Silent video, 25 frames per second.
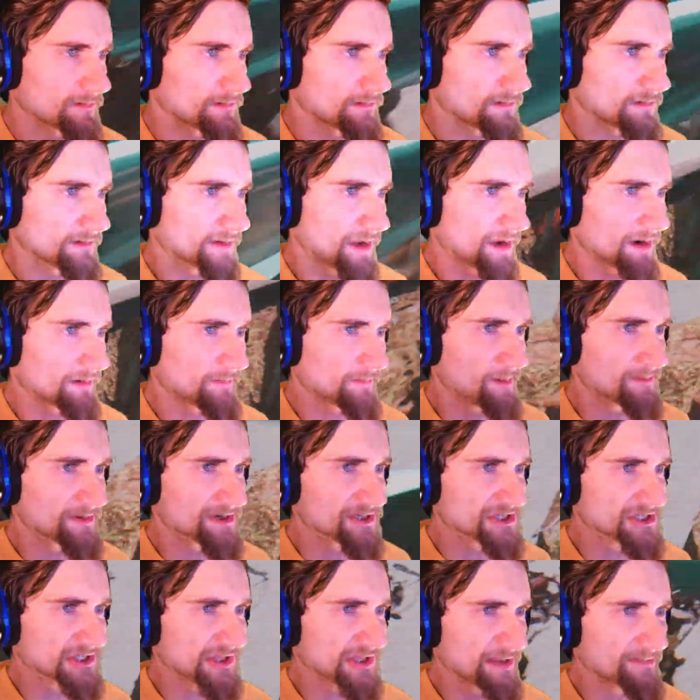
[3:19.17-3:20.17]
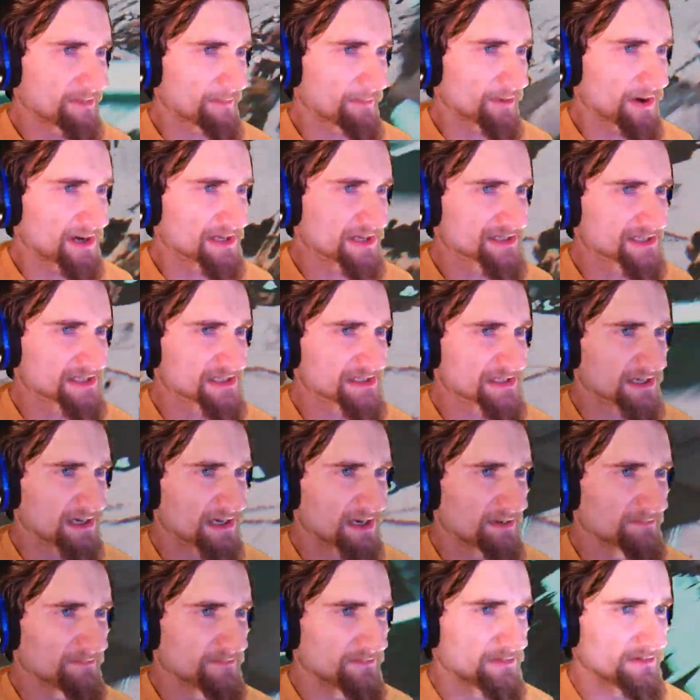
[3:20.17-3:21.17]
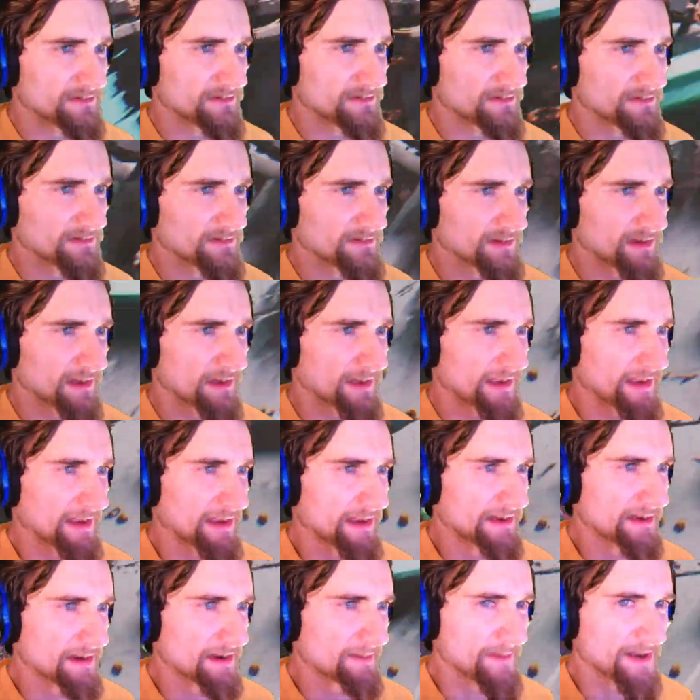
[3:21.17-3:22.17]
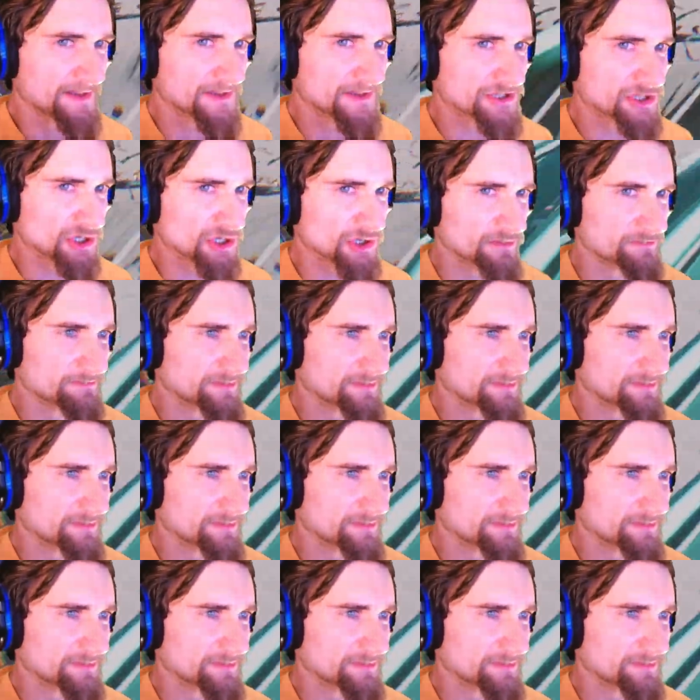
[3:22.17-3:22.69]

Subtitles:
Okay, I remember to slam the brakes this time. And I made the turn